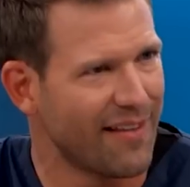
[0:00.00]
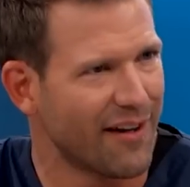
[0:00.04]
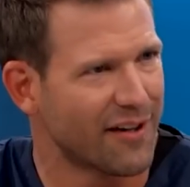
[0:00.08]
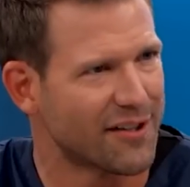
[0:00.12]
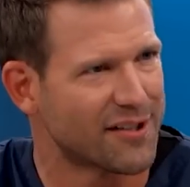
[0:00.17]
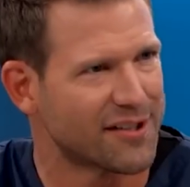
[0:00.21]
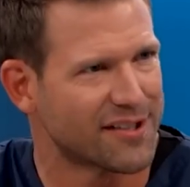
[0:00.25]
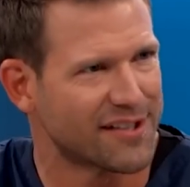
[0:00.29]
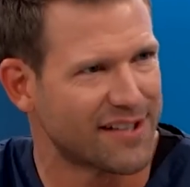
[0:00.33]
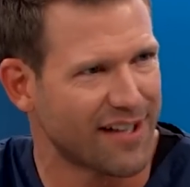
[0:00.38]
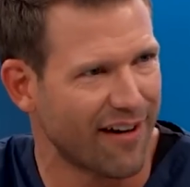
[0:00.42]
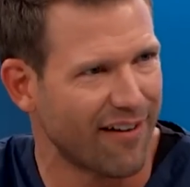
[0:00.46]
there
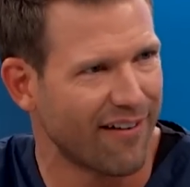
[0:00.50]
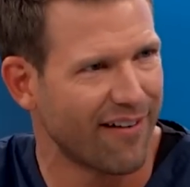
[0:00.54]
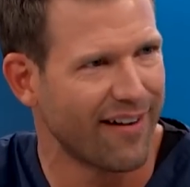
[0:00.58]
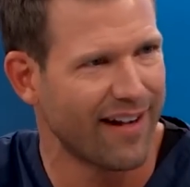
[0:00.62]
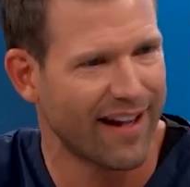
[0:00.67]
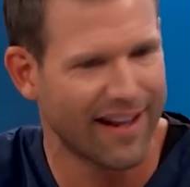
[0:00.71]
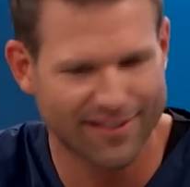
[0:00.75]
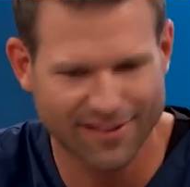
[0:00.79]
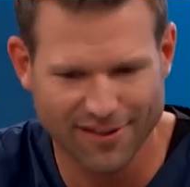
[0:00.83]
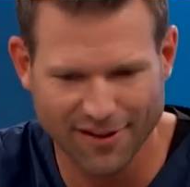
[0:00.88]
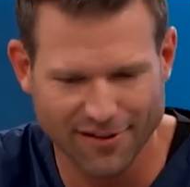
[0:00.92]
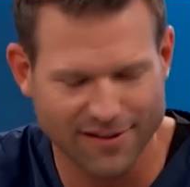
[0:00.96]
staring
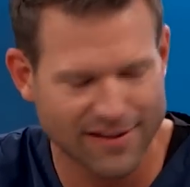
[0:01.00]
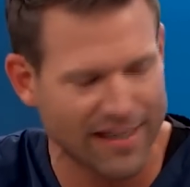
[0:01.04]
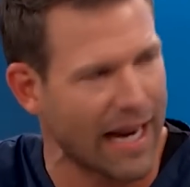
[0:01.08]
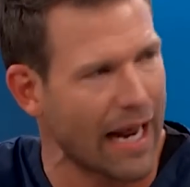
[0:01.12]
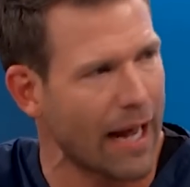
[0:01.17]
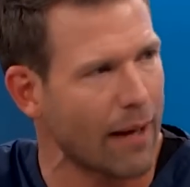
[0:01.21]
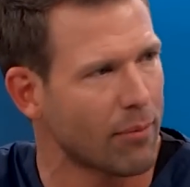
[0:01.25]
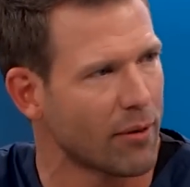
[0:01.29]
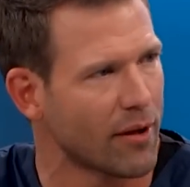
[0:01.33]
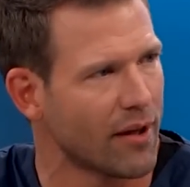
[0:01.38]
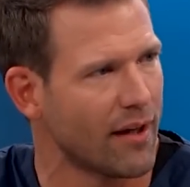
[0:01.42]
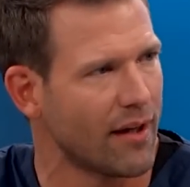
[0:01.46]
at their
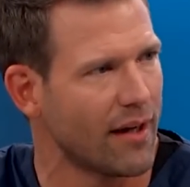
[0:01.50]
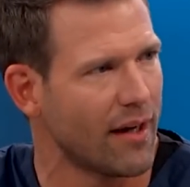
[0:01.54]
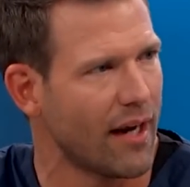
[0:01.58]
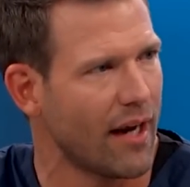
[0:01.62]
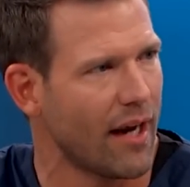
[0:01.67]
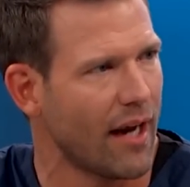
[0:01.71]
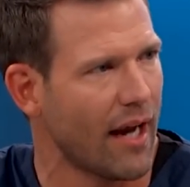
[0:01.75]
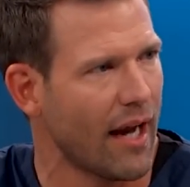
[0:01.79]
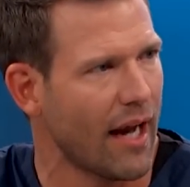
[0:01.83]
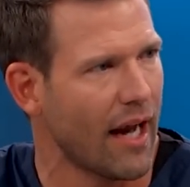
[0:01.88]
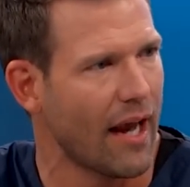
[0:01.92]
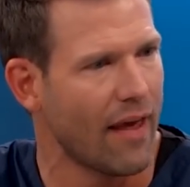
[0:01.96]
tablet
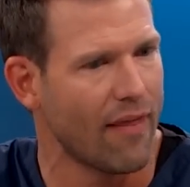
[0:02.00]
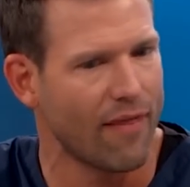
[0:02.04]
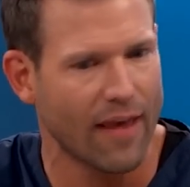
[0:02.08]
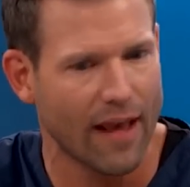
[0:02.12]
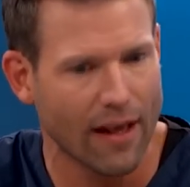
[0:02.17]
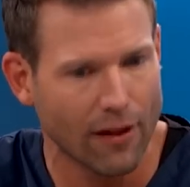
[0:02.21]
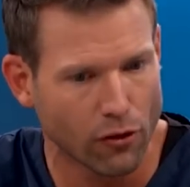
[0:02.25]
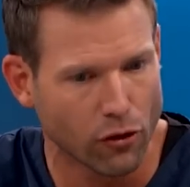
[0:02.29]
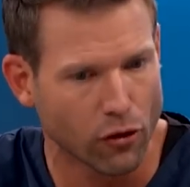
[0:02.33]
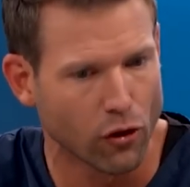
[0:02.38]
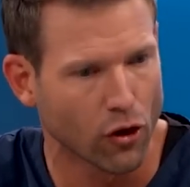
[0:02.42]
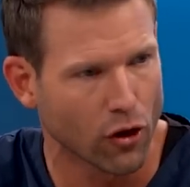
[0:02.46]
and they
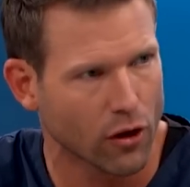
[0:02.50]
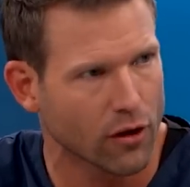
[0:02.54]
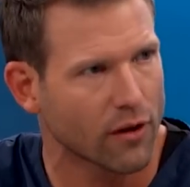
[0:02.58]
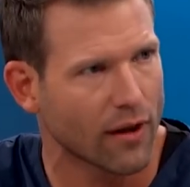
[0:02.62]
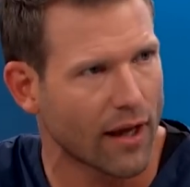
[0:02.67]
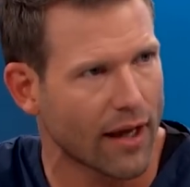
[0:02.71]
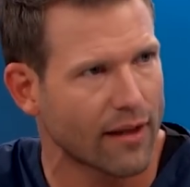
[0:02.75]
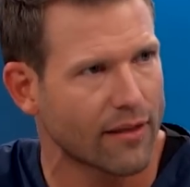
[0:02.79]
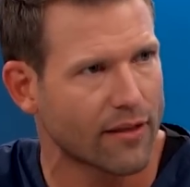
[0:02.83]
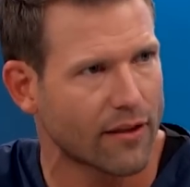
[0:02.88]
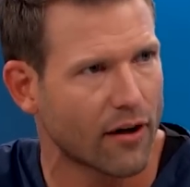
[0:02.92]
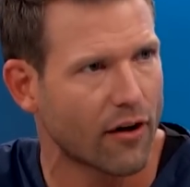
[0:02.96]
look
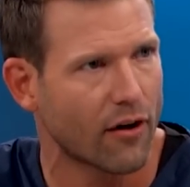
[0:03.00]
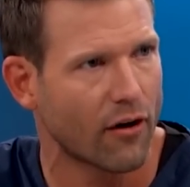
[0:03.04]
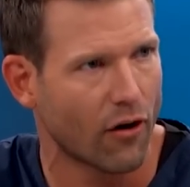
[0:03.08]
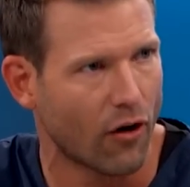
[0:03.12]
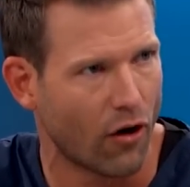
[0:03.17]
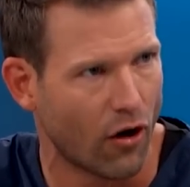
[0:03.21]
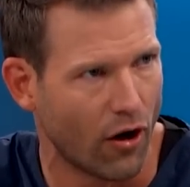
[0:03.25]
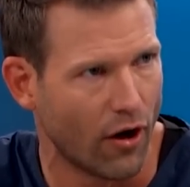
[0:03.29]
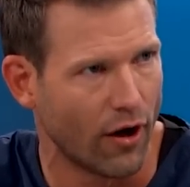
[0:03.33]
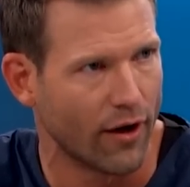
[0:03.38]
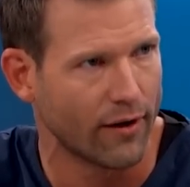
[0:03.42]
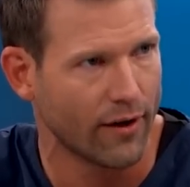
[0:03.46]
like they're
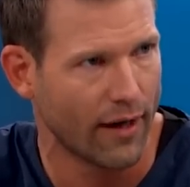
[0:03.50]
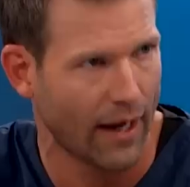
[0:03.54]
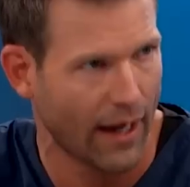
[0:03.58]
on